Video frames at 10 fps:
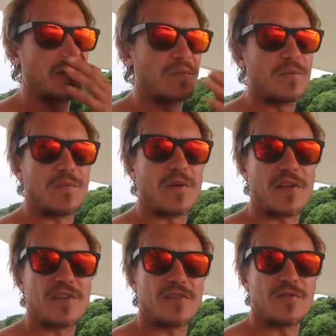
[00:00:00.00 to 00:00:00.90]
the, where
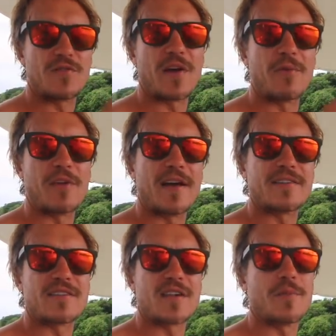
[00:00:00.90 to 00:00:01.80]
the
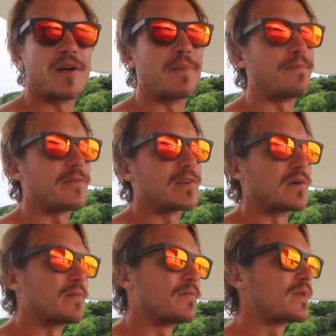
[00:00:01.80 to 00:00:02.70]
fiberglass is coming up.
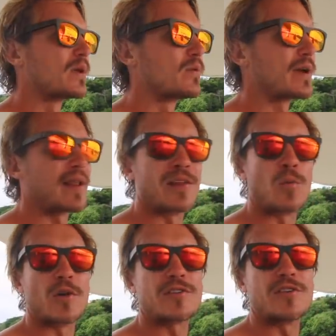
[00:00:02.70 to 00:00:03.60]
So we got a little
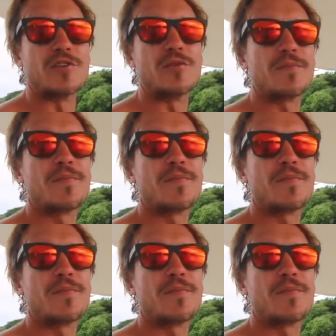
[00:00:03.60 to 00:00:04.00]
work to do.